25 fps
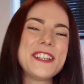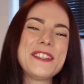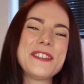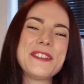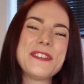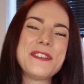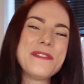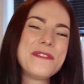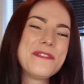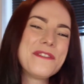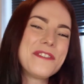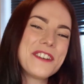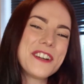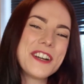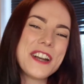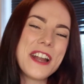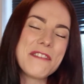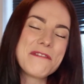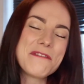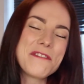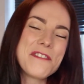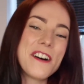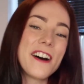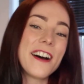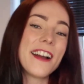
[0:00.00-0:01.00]
soon for
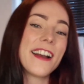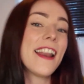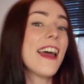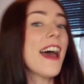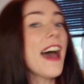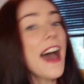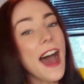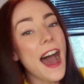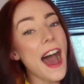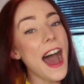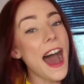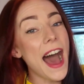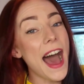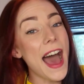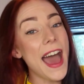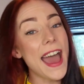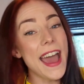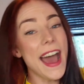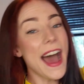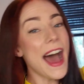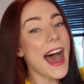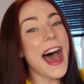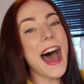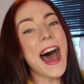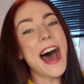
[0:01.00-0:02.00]
another one. I
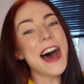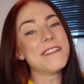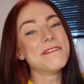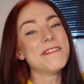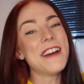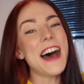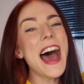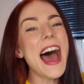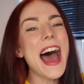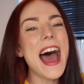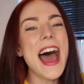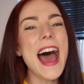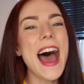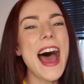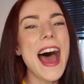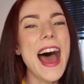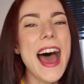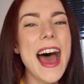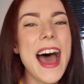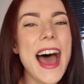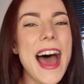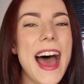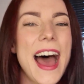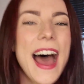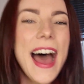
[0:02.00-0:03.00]
am
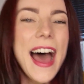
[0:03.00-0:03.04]
out.